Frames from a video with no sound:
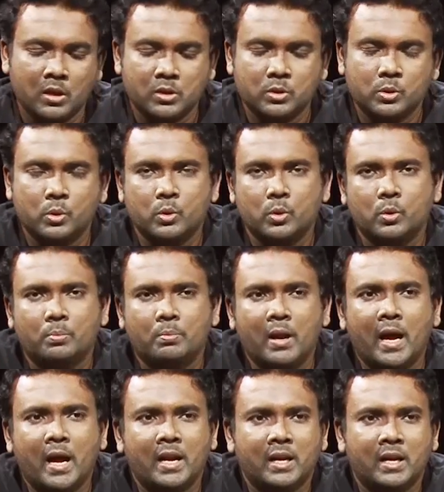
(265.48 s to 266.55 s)
So
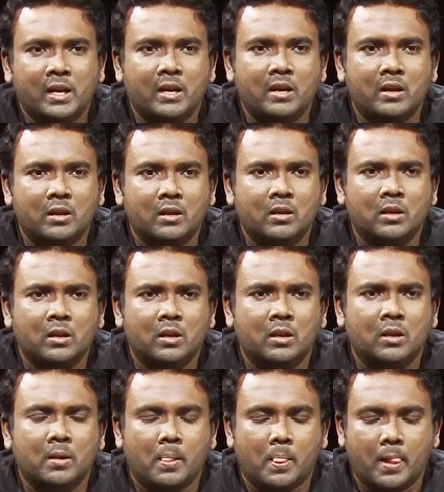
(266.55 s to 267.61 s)
plan ahead
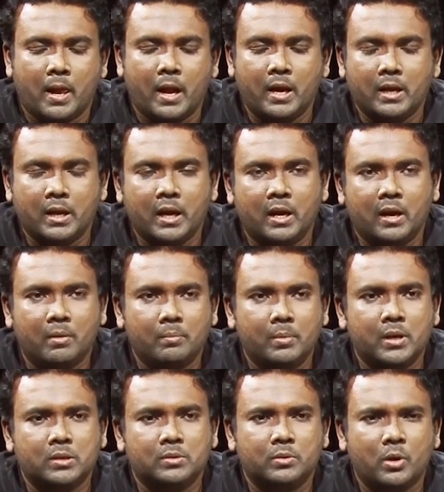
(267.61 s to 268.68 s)
and
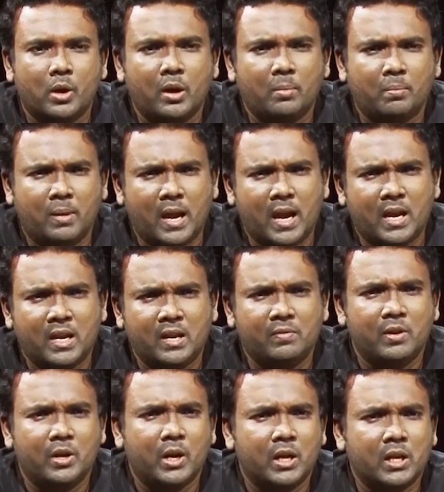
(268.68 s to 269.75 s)
because you have to plan ahead
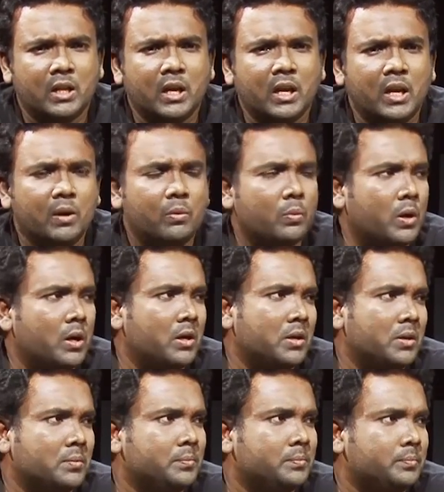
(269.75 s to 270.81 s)
when you're getting the
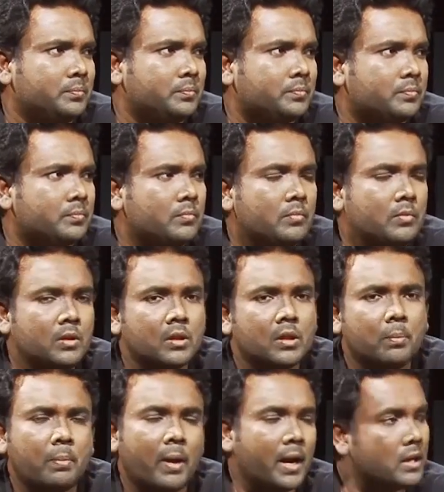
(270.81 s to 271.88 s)
inverter. Mm-hmm.
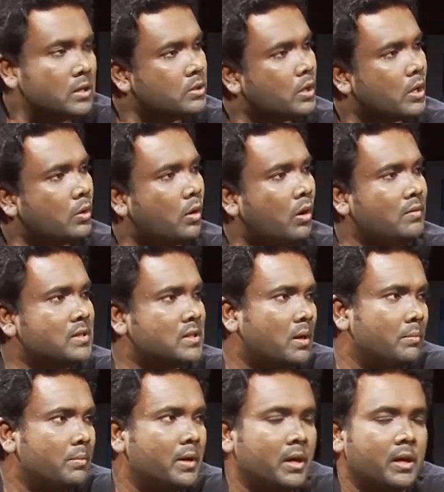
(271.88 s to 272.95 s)
The panels you can always
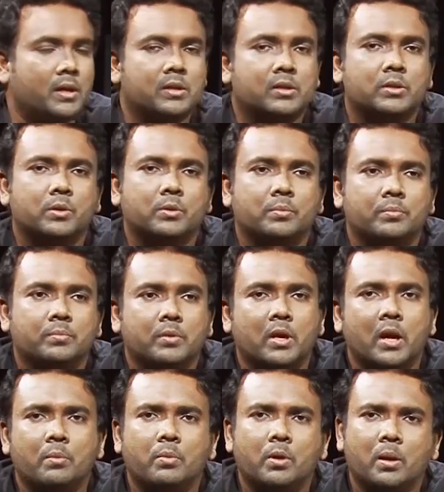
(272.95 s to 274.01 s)
upgrade. So you
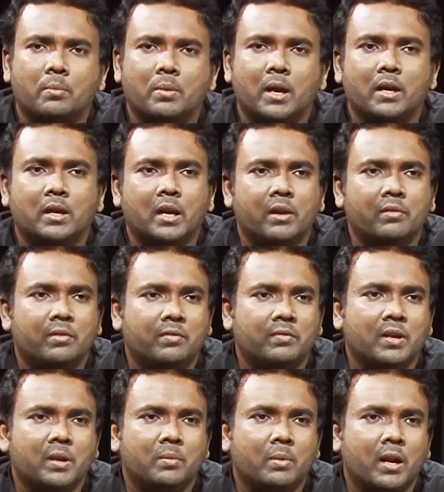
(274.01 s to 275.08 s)
can put up 10,
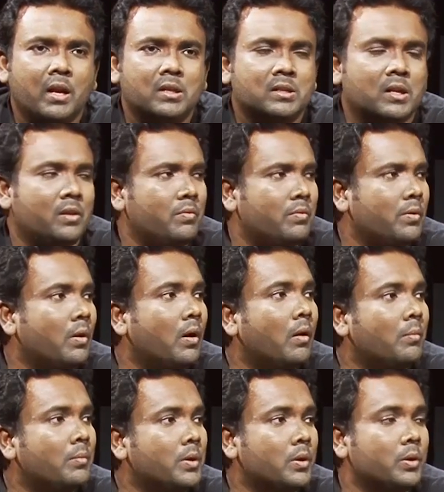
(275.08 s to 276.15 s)
15 panels, and if you
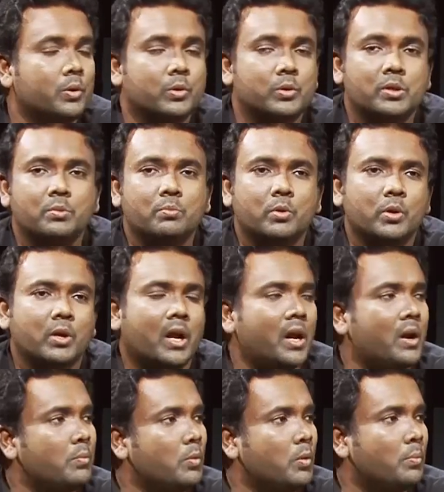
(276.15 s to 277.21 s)
are using more, you can
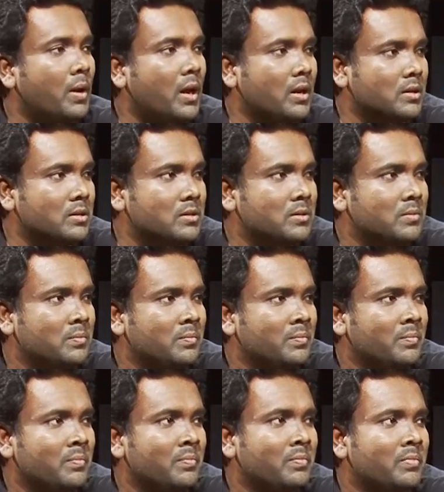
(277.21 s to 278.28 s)
add more panels
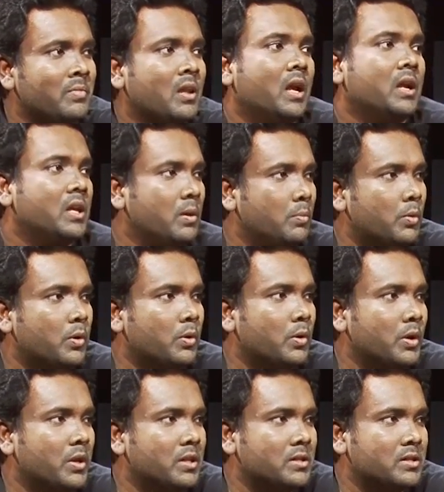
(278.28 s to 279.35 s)
and keep on
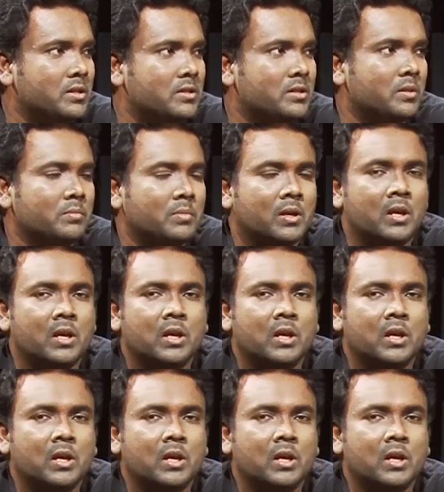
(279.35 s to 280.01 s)
growing the system.